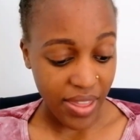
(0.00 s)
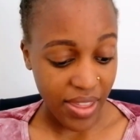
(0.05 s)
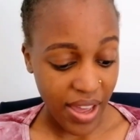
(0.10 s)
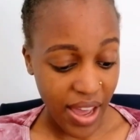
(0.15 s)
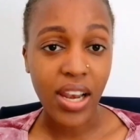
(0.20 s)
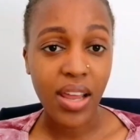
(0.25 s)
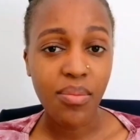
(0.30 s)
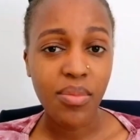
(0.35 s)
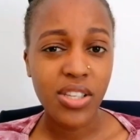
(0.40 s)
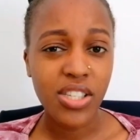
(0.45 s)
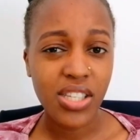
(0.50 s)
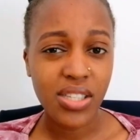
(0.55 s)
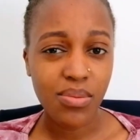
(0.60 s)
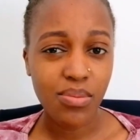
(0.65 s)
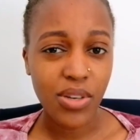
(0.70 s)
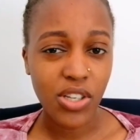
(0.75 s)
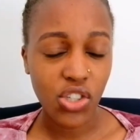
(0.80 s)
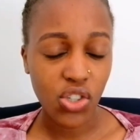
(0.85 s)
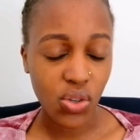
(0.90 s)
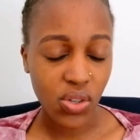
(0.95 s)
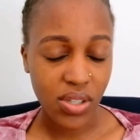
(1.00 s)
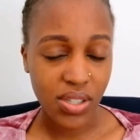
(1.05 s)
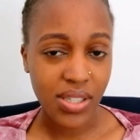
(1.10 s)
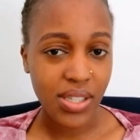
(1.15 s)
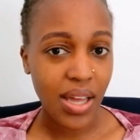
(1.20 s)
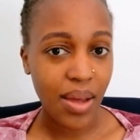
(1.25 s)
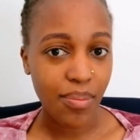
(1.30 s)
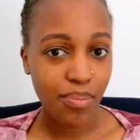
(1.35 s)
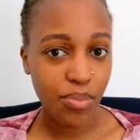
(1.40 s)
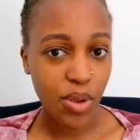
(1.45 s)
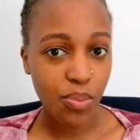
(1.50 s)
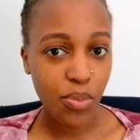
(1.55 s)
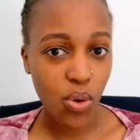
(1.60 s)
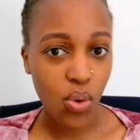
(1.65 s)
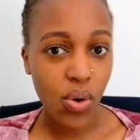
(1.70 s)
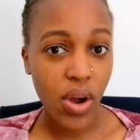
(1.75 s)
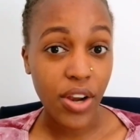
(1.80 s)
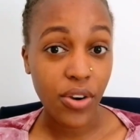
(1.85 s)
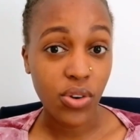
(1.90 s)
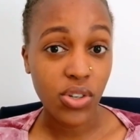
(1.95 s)
Okay, let me just mention some people
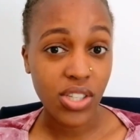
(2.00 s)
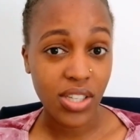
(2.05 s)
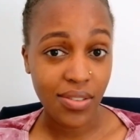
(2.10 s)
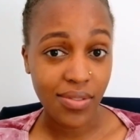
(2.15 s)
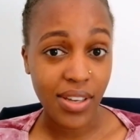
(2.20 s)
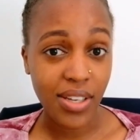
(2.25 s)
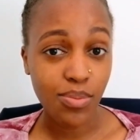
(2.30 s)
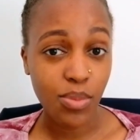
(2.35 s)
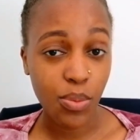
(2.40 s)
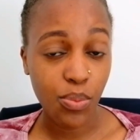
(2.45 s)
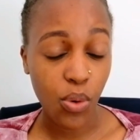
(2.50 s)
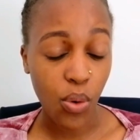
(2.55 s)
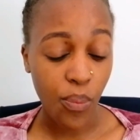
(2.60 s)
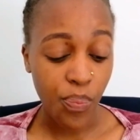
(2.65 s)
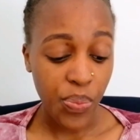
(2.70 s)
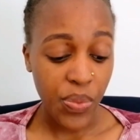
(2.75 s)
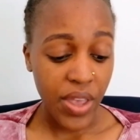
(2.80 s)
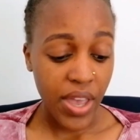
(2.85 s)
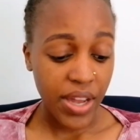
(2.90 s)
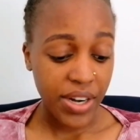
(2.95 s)
who cannot invite people.